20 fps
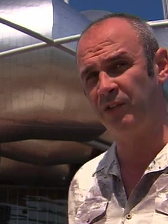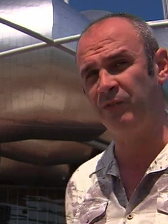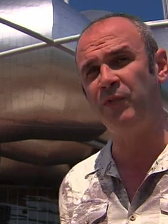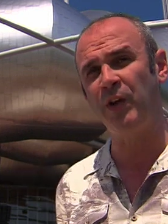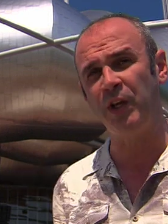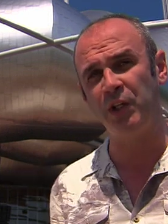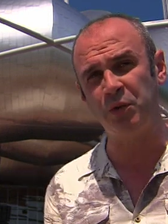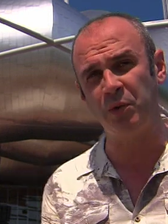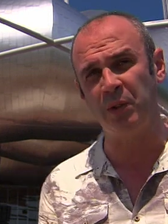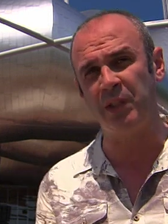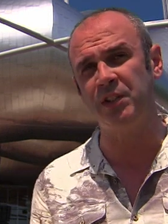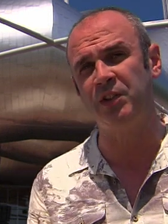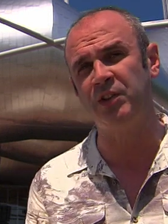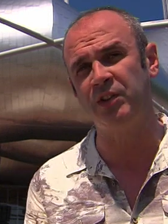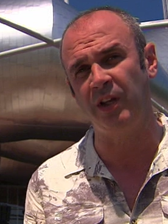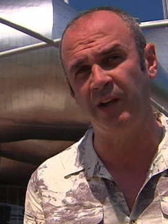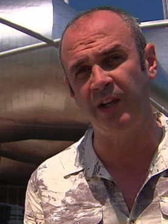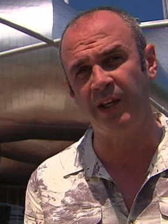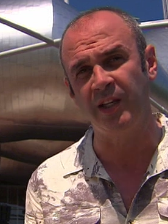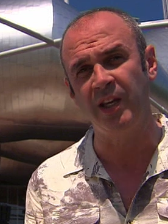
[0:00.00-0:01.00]
it visually
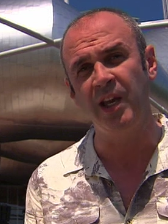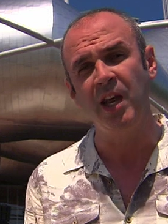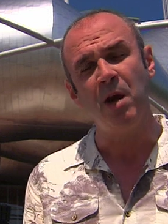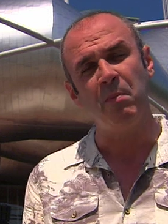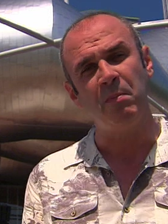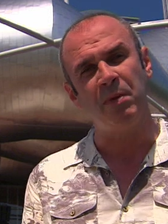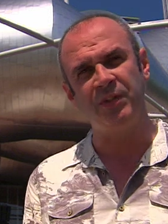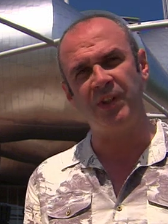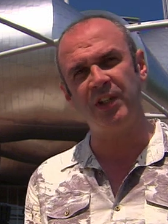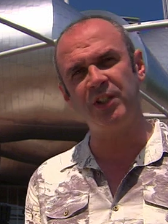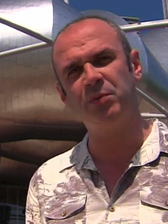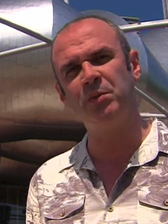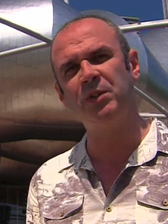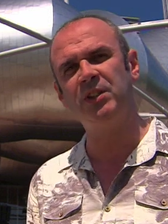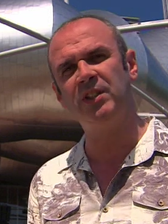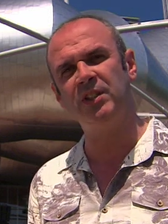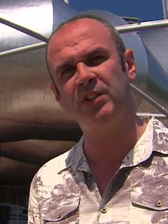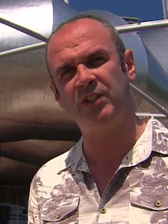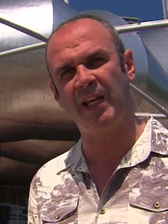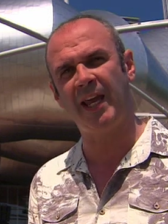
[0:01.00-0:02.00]
stunning, but this was
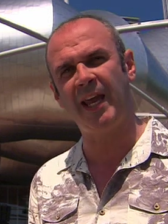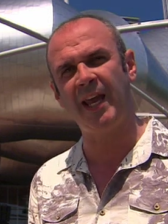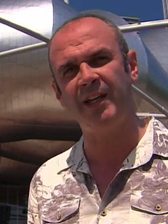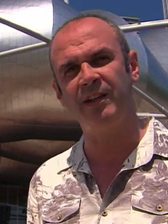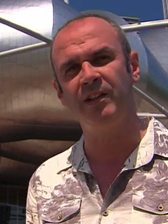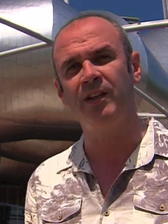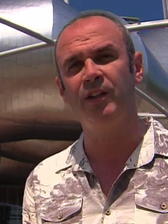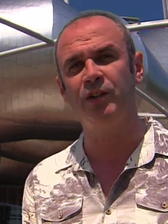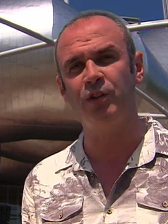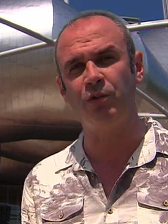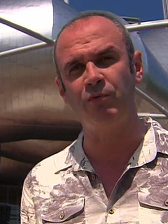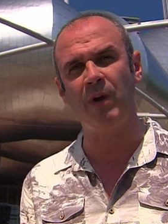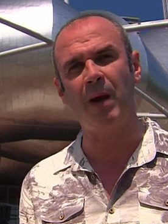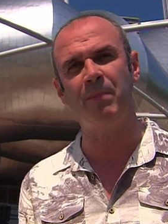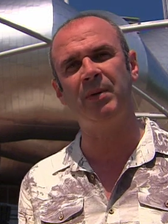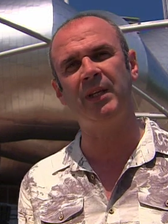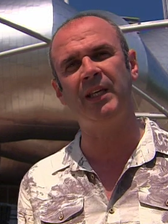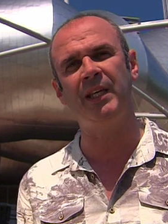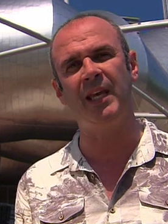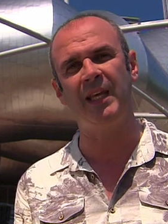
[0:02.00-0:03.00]
designed to
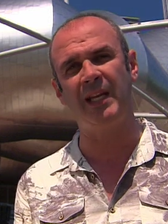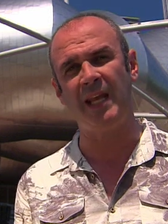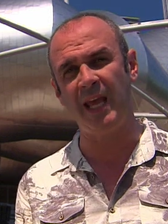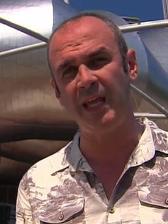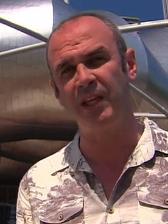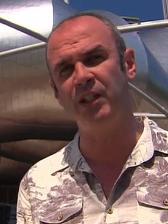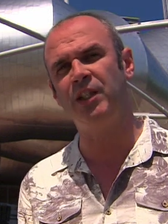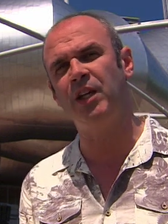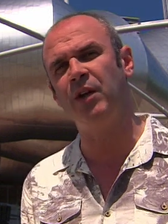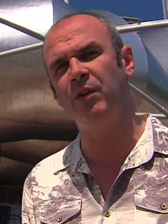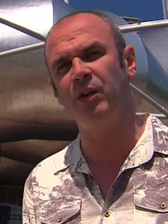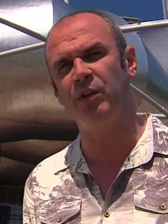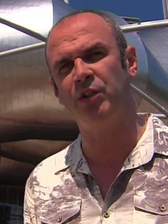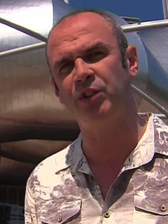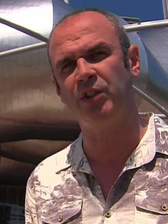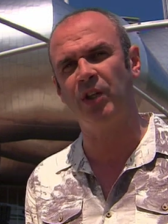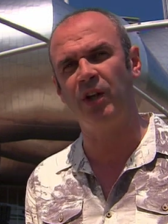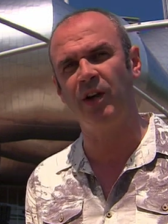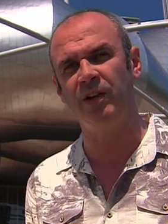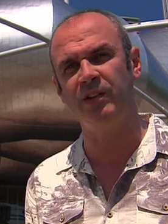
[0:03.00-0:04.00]
replicate interior
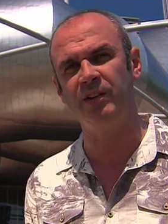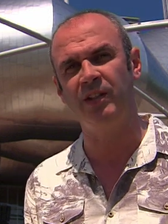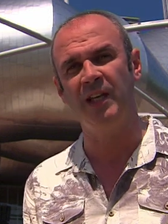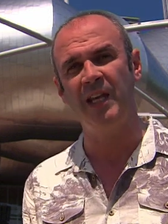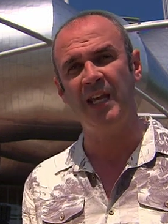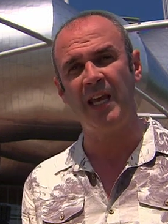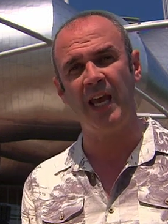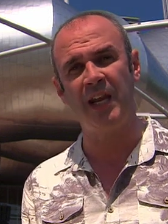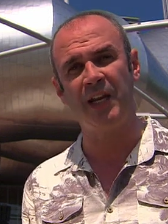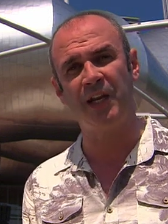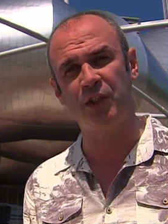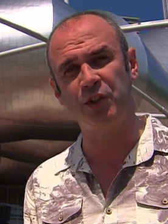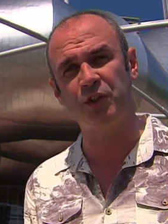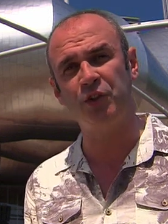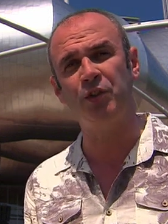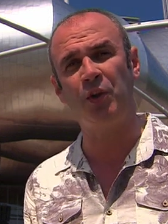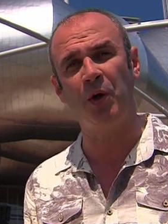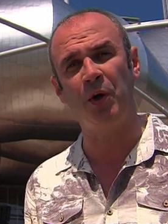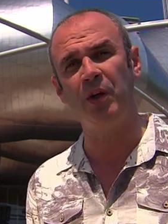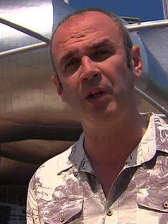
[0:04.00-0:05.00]
sound in an
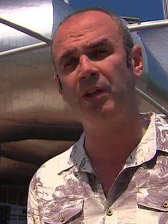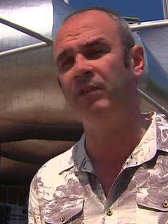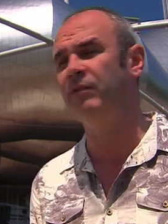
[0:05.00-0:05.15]
external